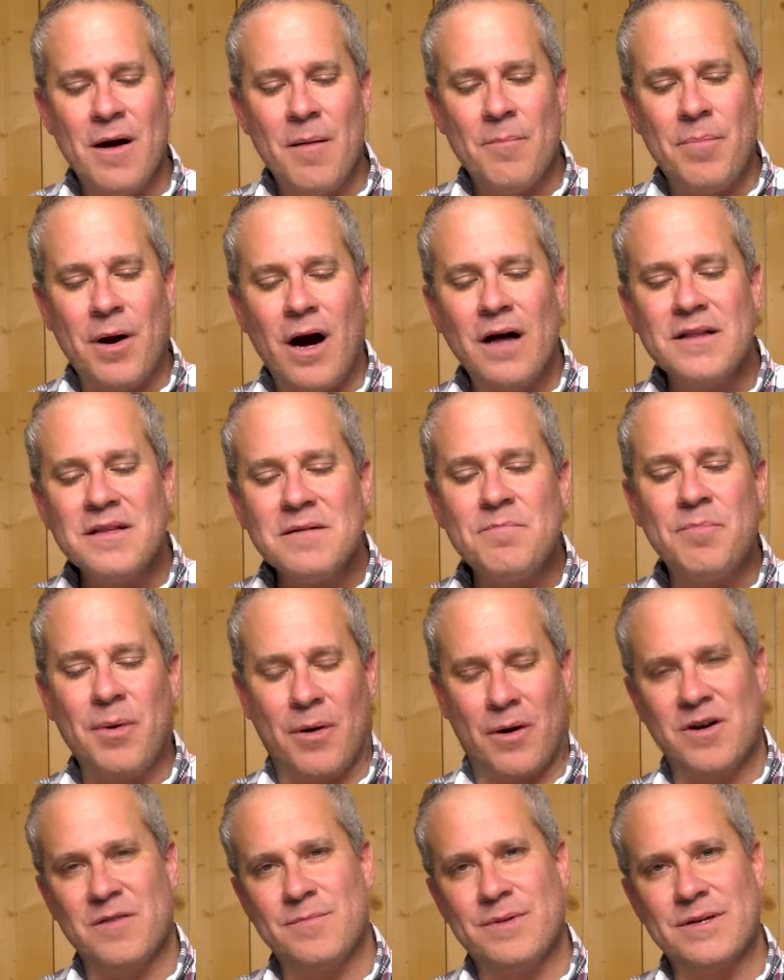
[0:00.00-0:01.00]
Paul and
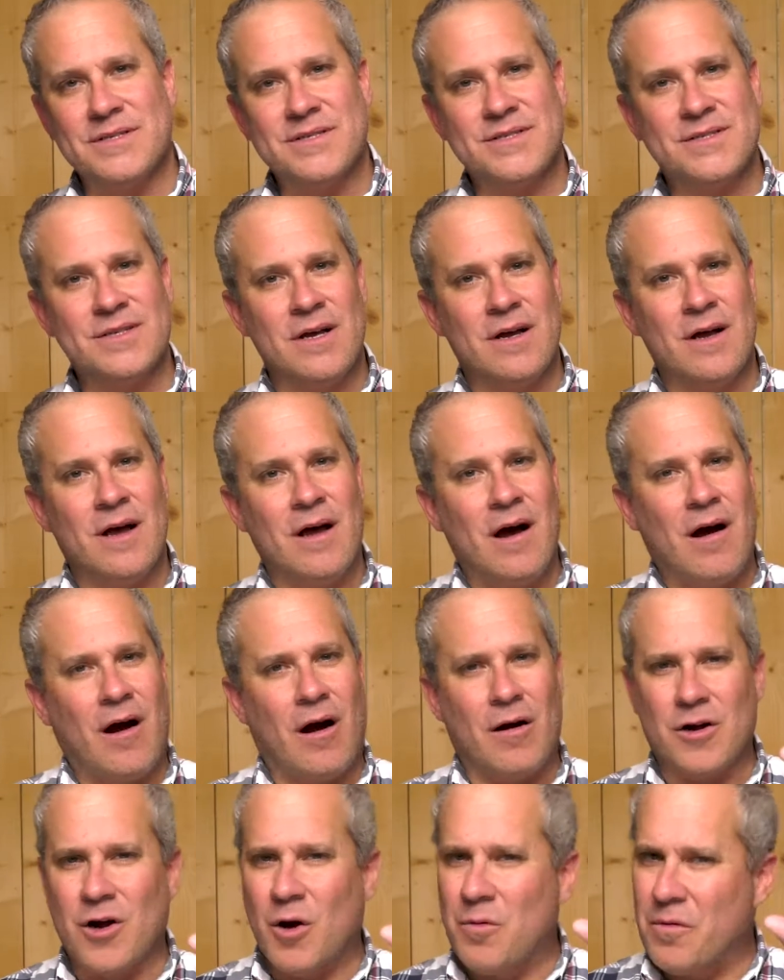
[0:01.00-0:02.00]
Barnabas
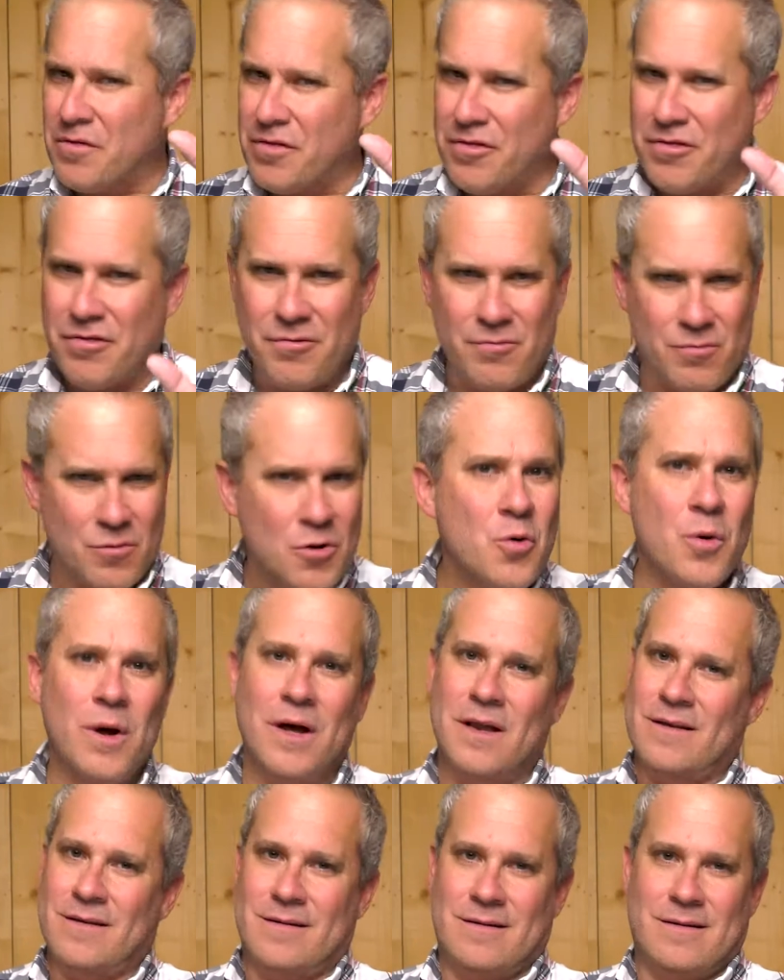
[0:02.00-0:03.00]
are going through
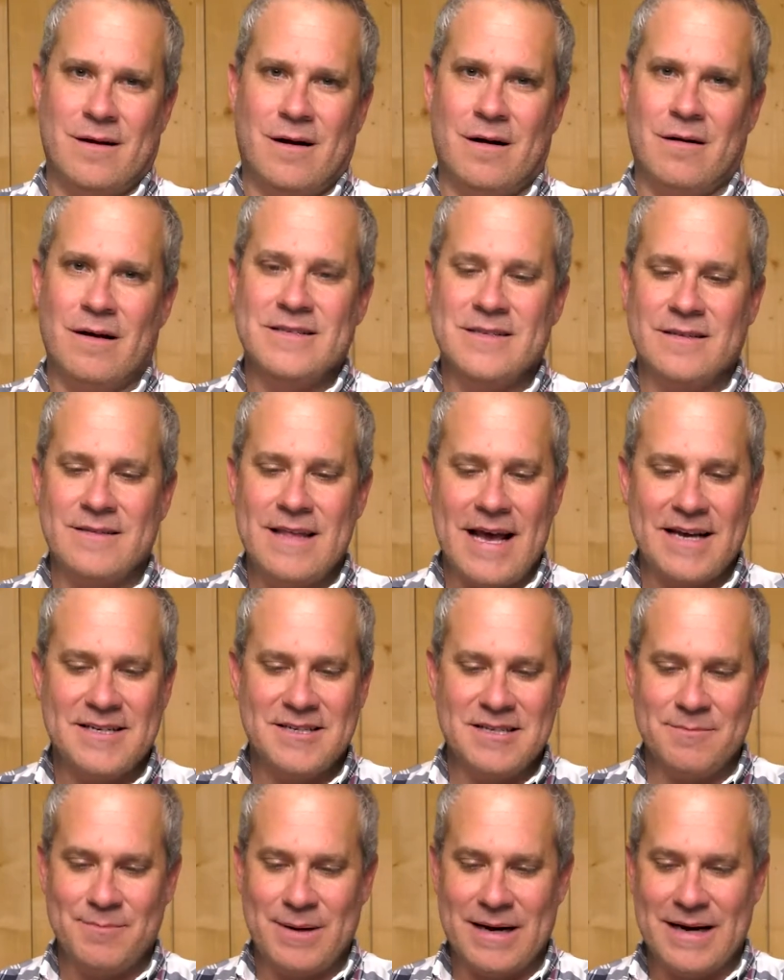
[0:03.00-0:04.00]
it, y'all. It's in the Acts of
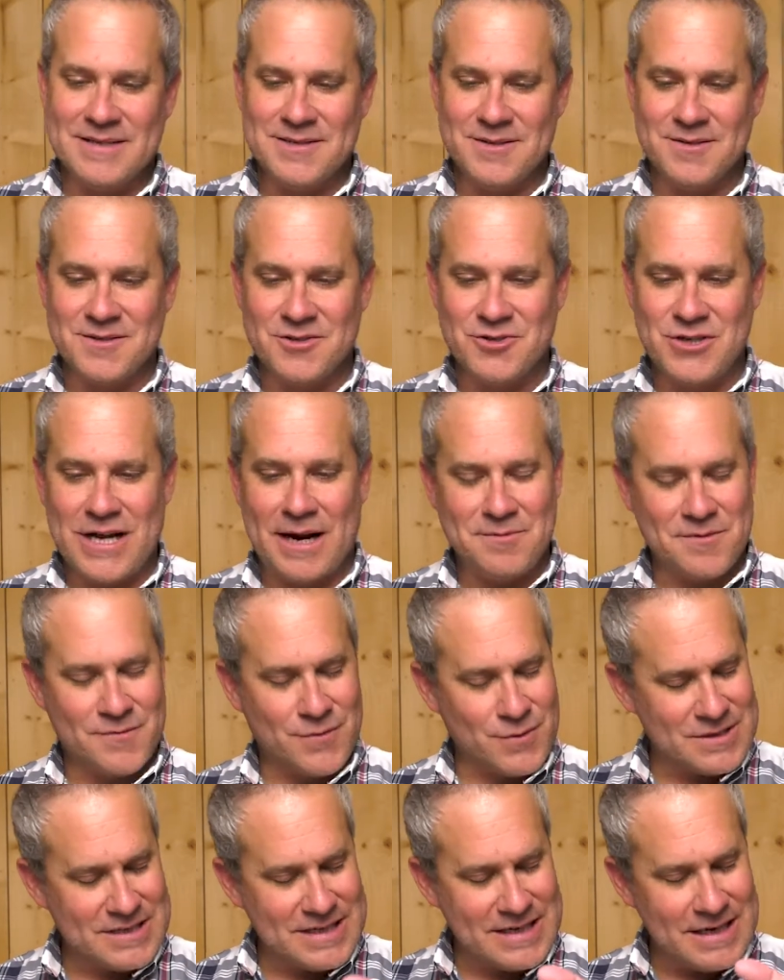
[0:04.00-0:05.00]
the Apostles, it's chapter
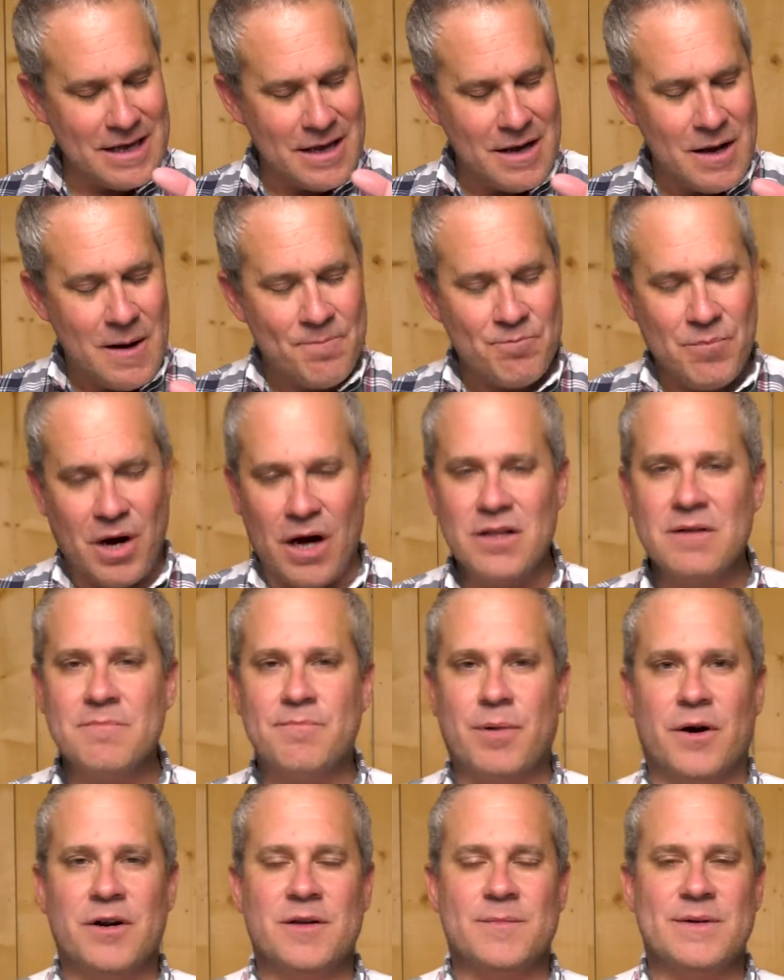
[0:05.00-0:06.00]
14. Paul and
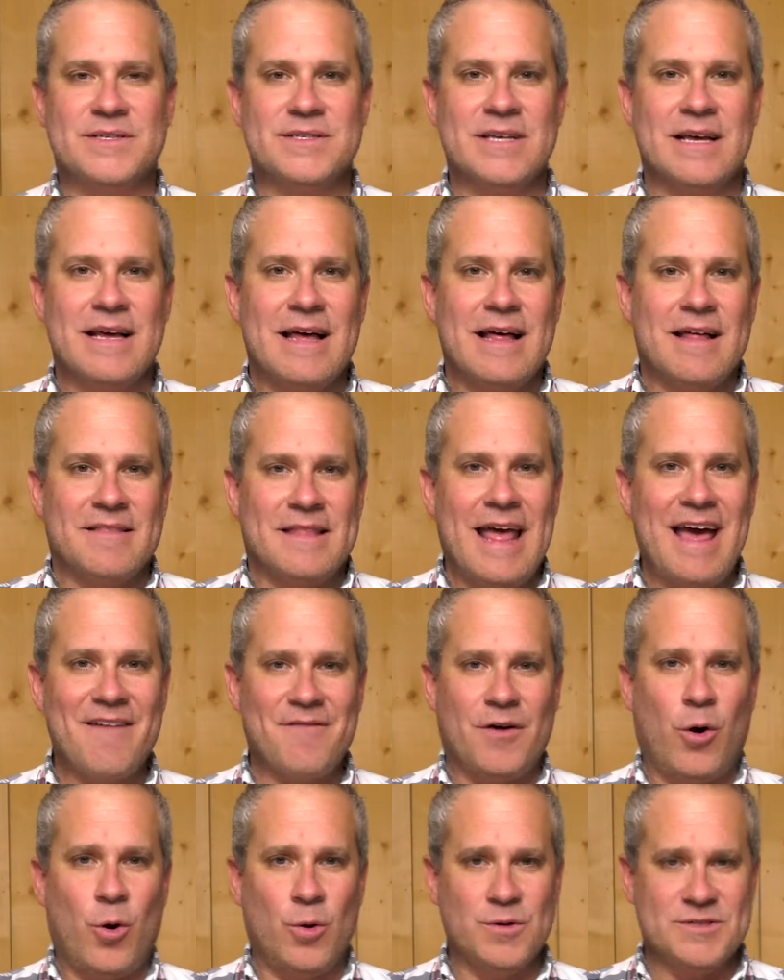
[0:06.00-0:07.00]
Barnabas, they have
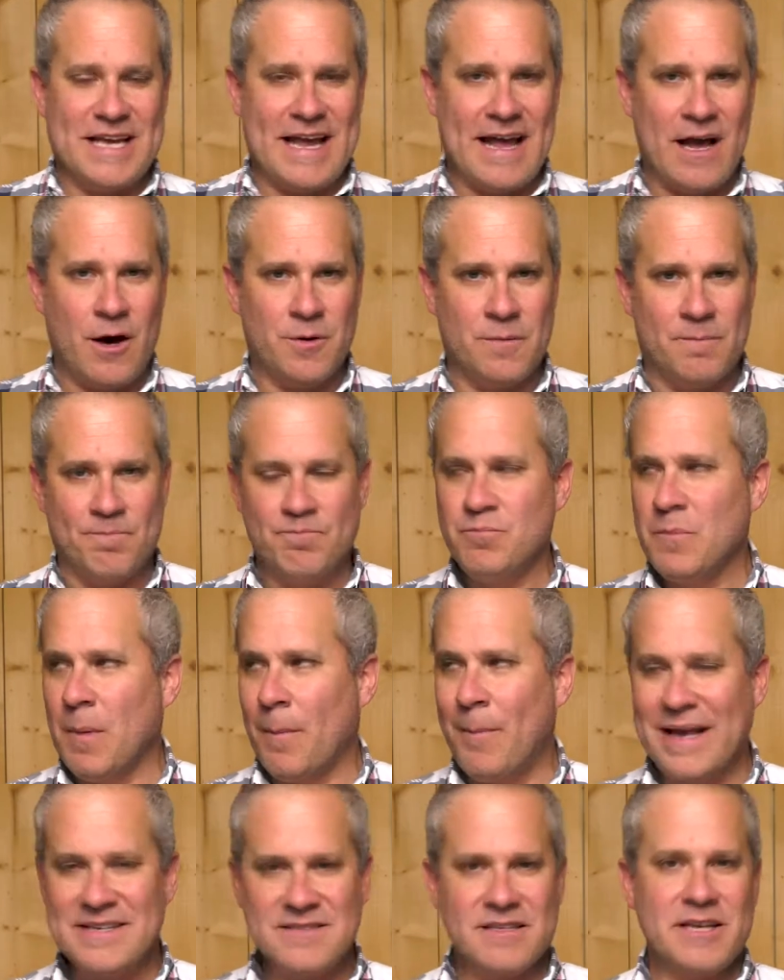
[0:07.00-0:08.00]
the whole town
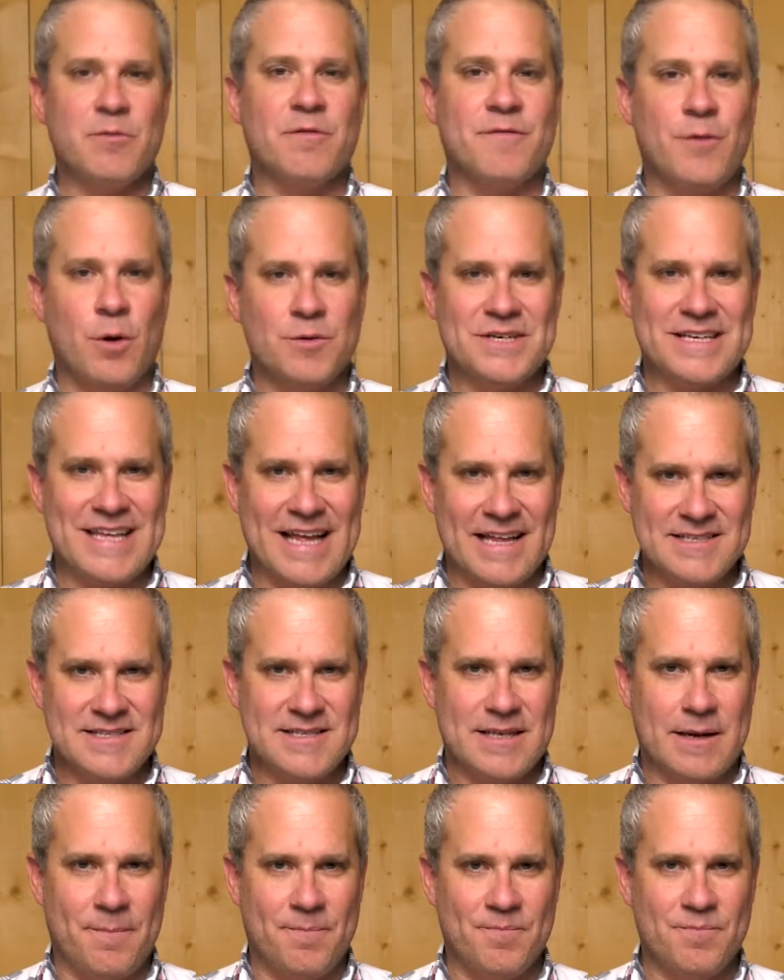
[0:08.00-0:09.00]
basically revolt against
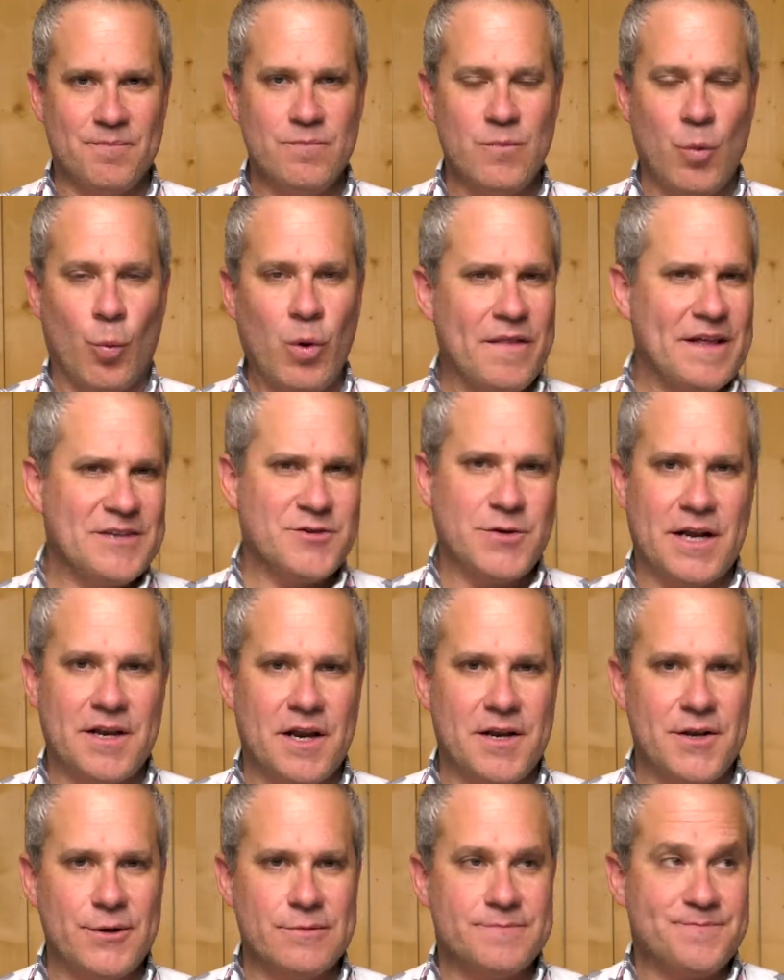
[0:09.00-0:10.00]
them. What are they trying
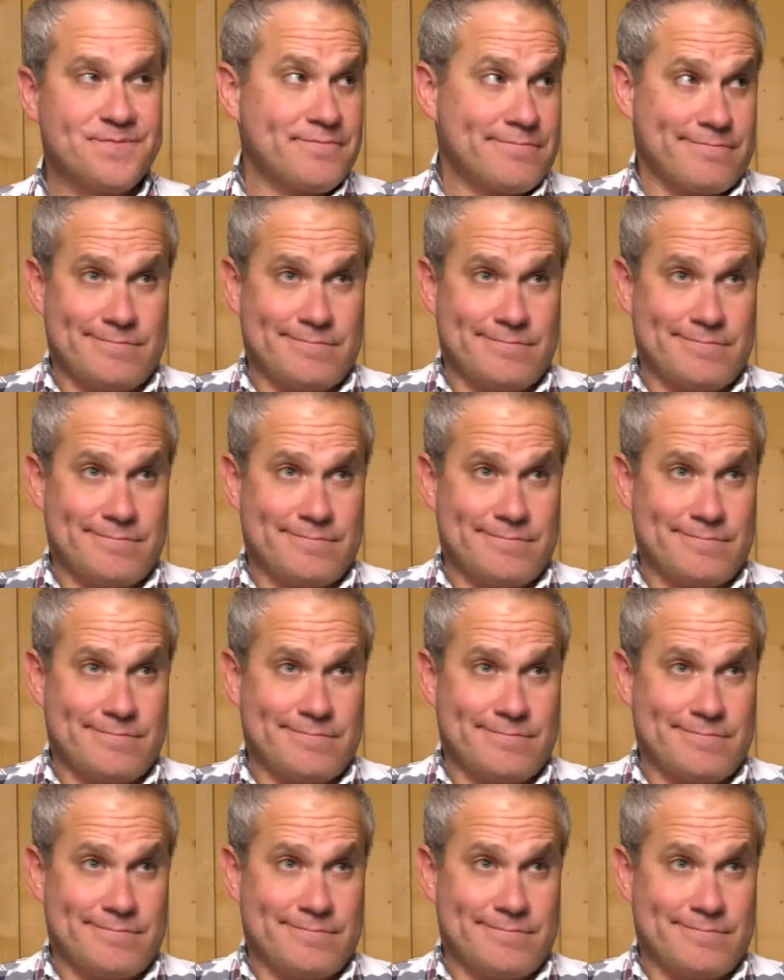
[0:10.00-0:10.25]
to do?